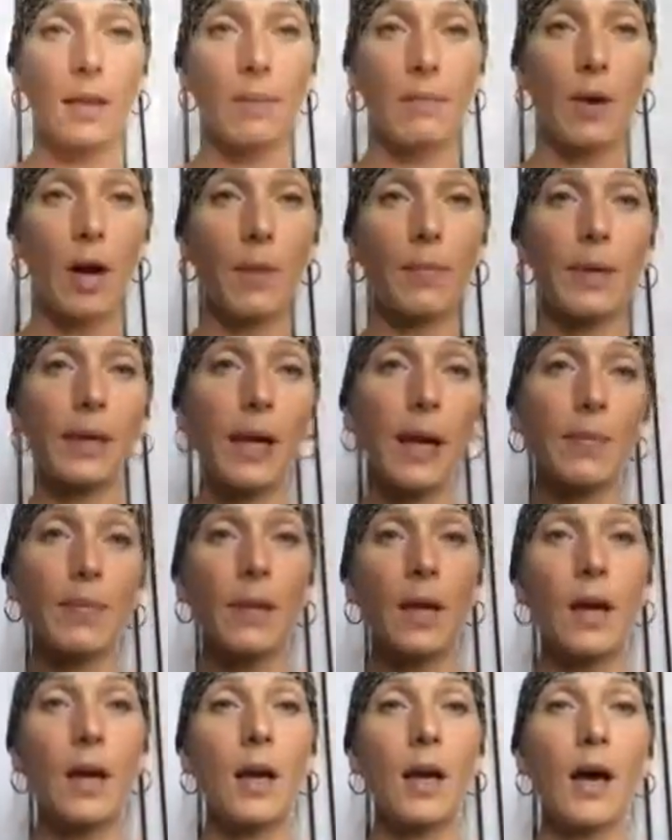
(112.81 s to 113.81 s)
keep popping
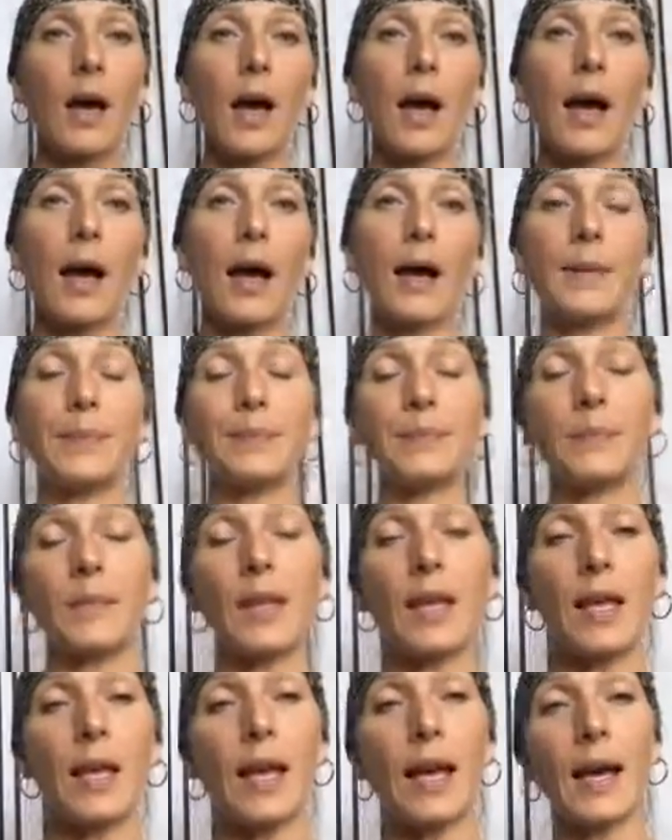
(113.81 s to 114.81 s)
up.
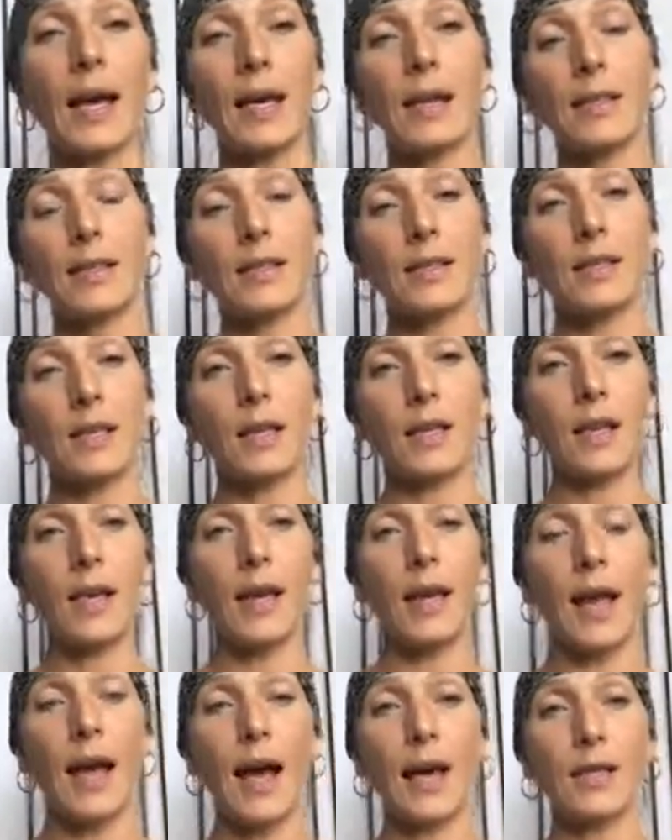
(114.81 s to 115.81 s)
And
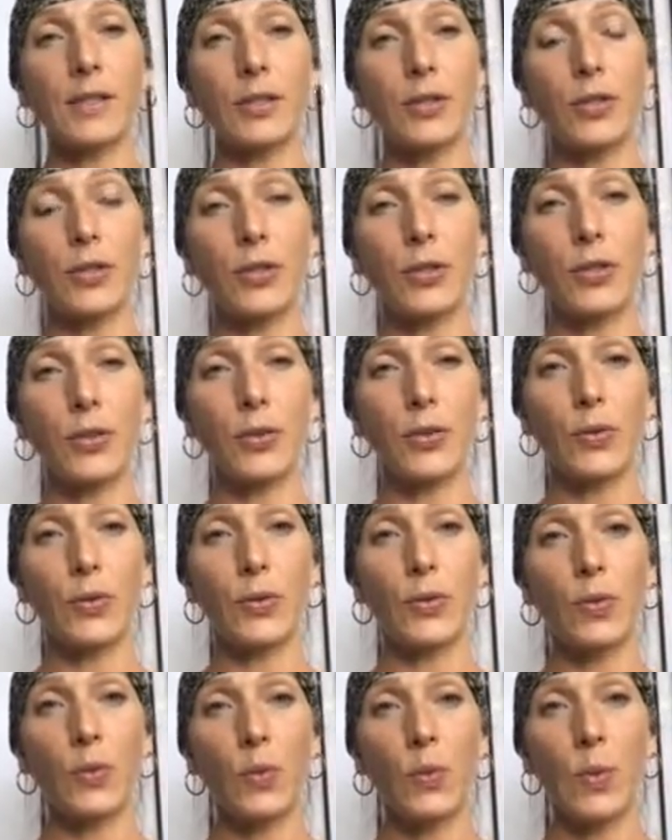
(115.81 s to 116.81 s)
it has to
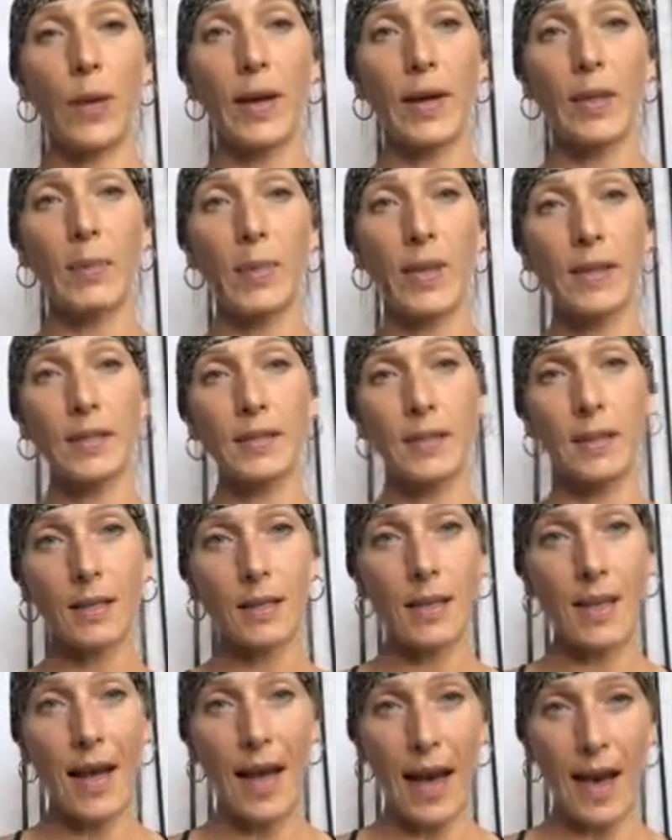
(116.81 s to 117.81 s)
do with
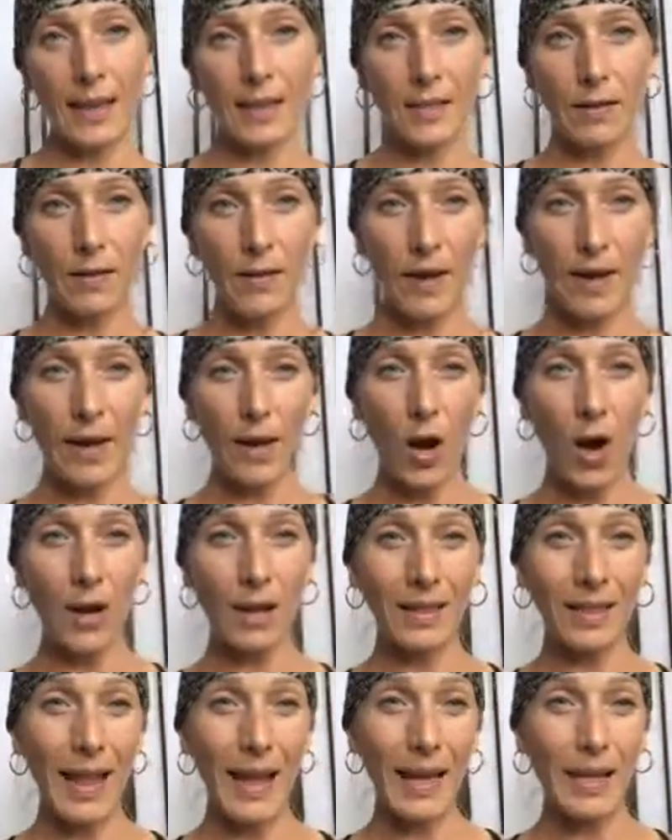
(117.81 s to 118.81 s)
basically activating
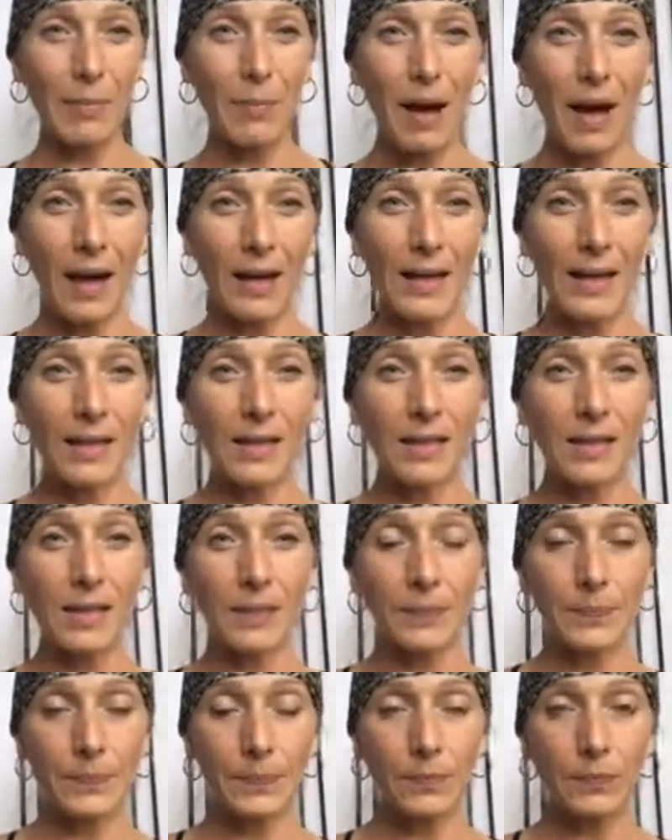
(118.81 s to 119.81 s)
our light bodies.